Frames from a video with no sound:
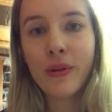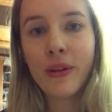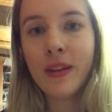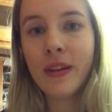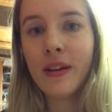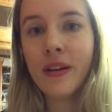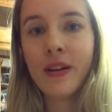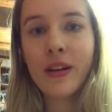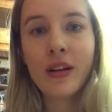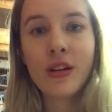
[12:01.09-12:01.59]
but
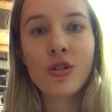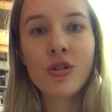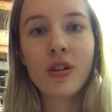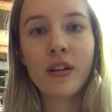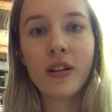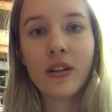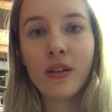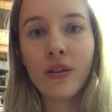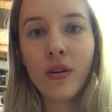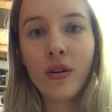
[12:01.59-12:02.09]
they're
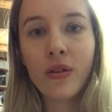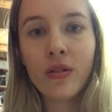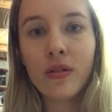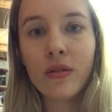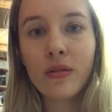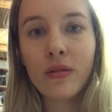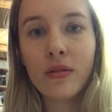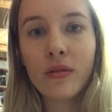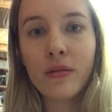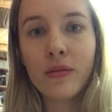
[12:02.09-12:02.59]
actually
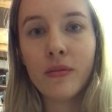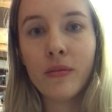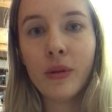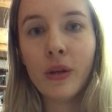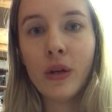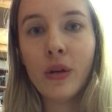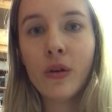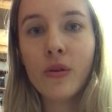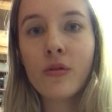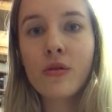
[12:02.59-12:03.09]
not.
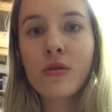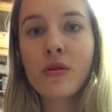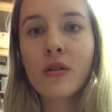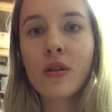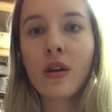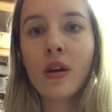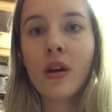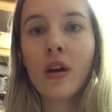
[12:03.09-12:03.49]
Because